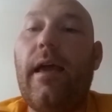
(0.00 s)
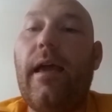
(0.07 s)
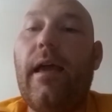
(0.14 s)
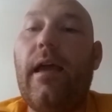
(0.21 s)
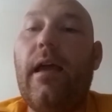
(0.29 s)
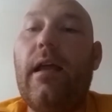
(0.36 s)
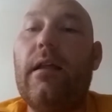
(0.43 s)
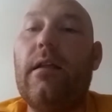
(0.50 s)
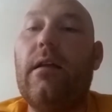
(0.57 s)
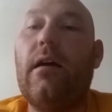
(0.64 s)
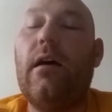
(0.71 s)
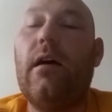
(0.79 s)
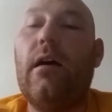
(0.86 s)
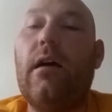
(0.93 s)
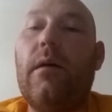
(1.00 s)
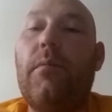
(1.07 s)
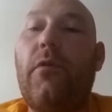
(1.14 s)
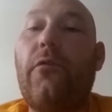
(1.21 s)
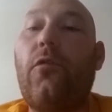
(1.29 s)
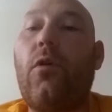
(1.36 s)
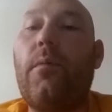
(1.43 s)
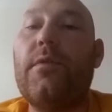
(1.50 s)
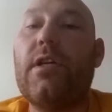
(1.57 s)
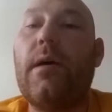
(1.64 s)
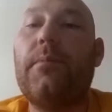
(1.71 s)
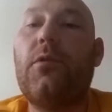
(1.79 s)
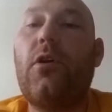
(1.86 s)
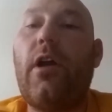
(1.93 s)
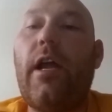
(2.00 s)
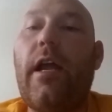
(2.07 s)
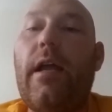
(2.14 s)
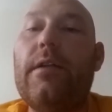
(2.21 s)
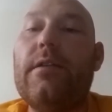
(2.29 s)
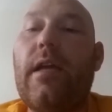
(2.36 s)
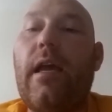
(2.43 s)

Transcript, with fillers: and uh, performance upgrades